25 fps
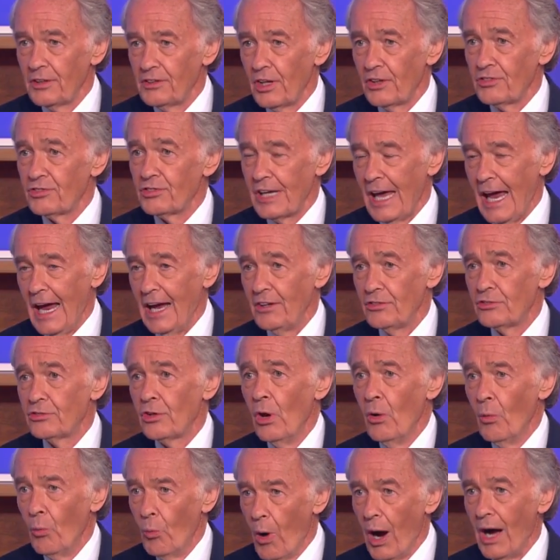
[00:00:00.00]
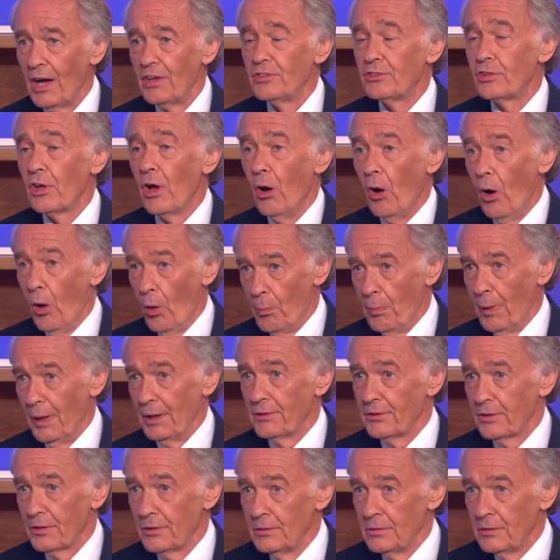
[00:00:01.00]
that this case was
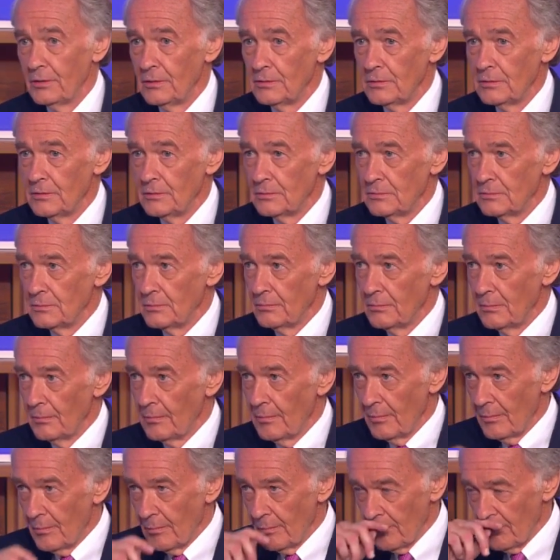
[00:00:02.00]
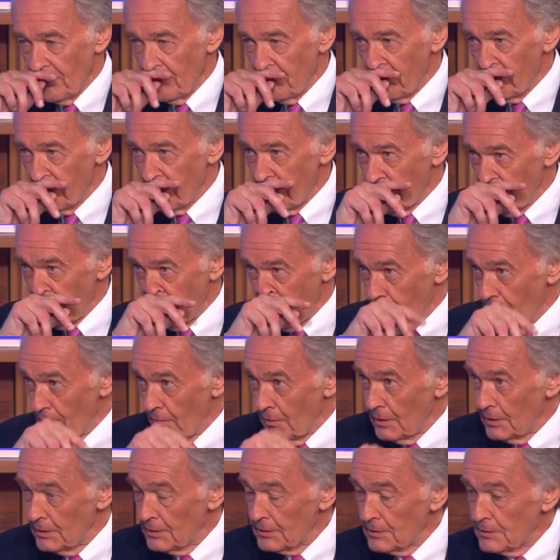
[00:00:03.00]
opened. Go ahead. Let's get, let's get this
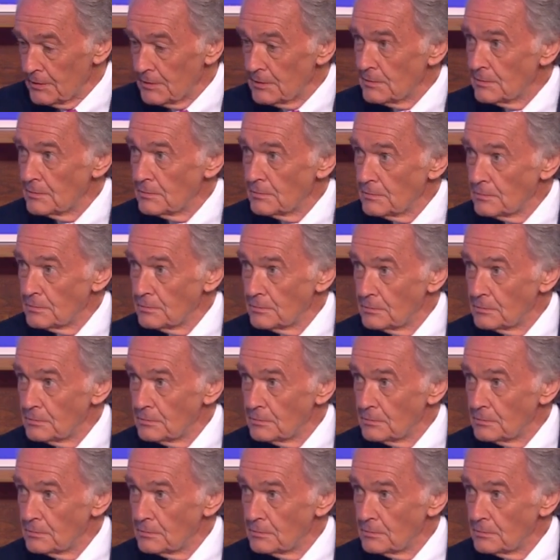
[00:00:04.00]
very clear.